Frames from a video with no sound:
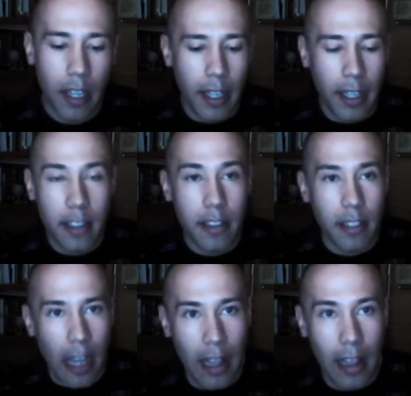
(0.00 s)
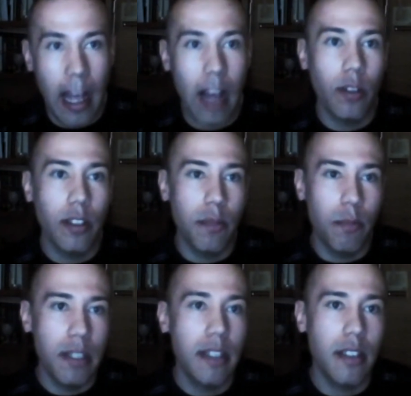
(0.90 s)
it's allowing the
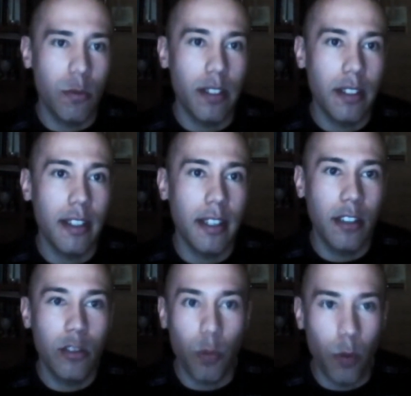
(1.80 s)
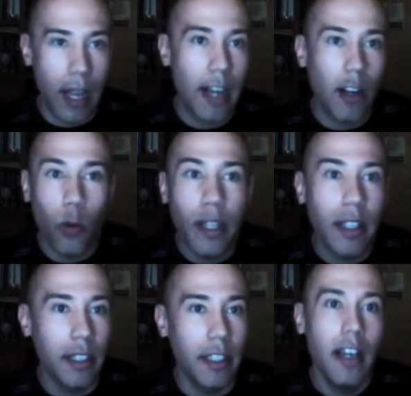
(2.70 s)
business once again to react
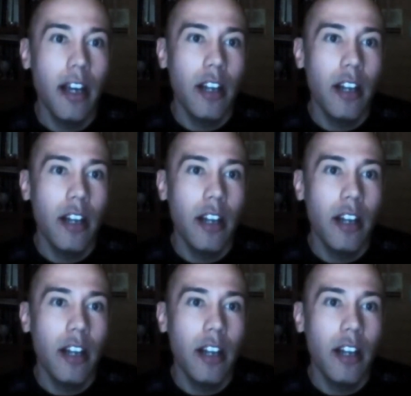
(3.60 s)
quickly